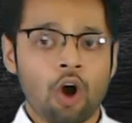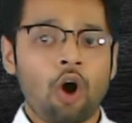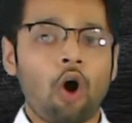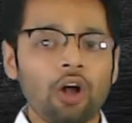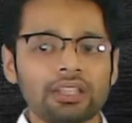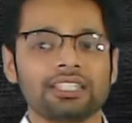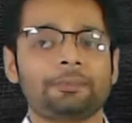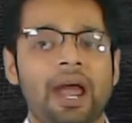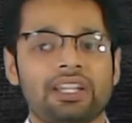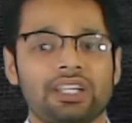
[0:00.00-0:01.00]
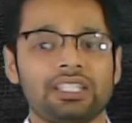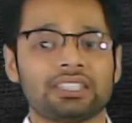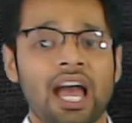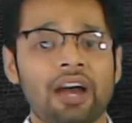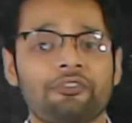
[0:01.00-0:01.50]
All these batteries
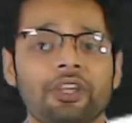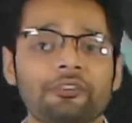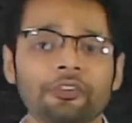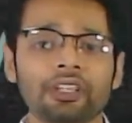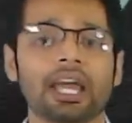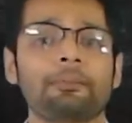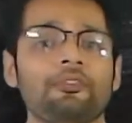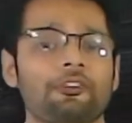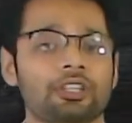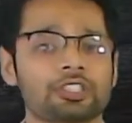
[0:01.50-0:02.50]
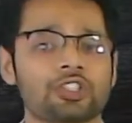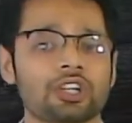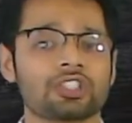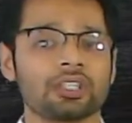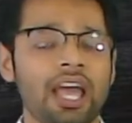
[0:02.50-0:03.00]
have different type of
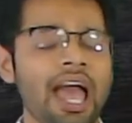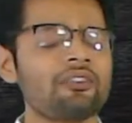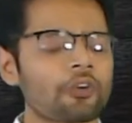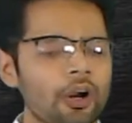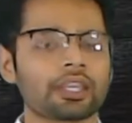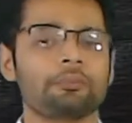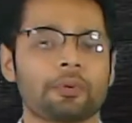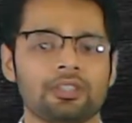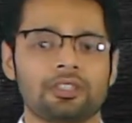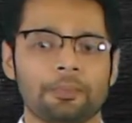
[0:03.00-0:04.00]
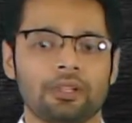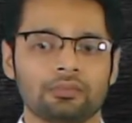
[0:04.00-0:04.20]
construction and working principle.